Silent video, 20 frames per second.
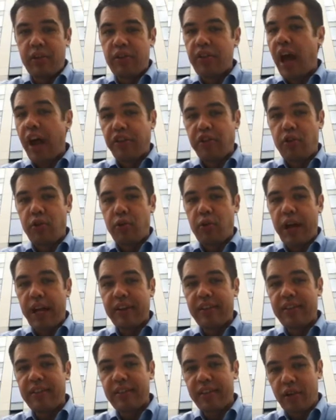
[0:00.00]
not
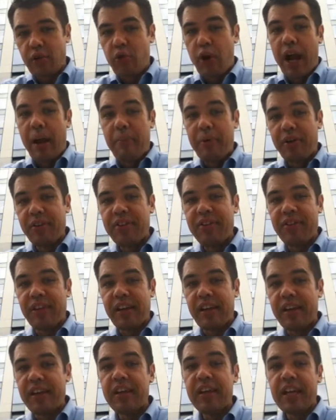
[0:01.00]
correct grammar to
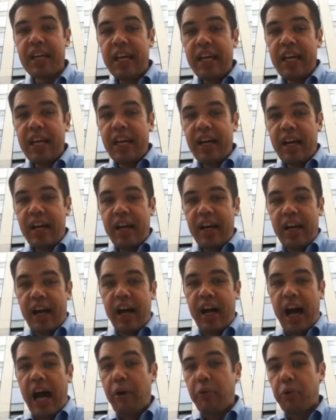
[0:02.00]
say,
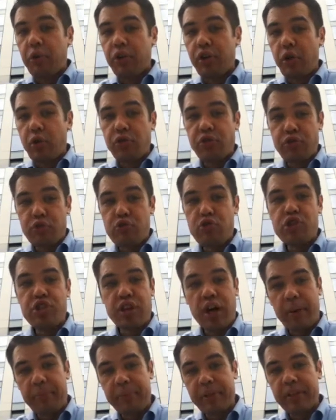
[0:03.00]
I will go to
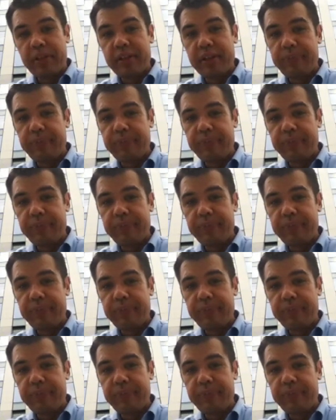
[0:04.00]
shopping.